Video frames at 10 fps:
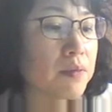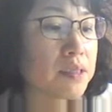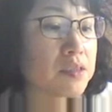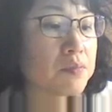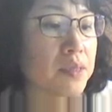
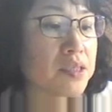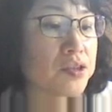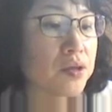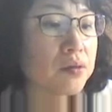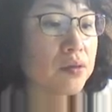
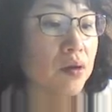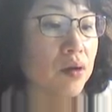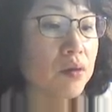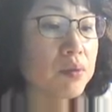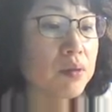participation
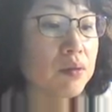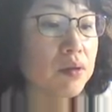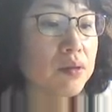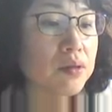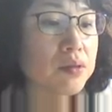of
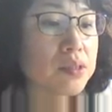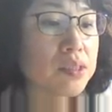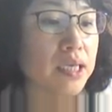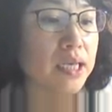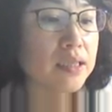learners
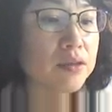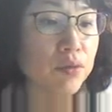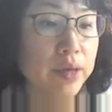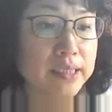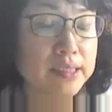in
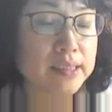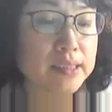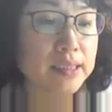class,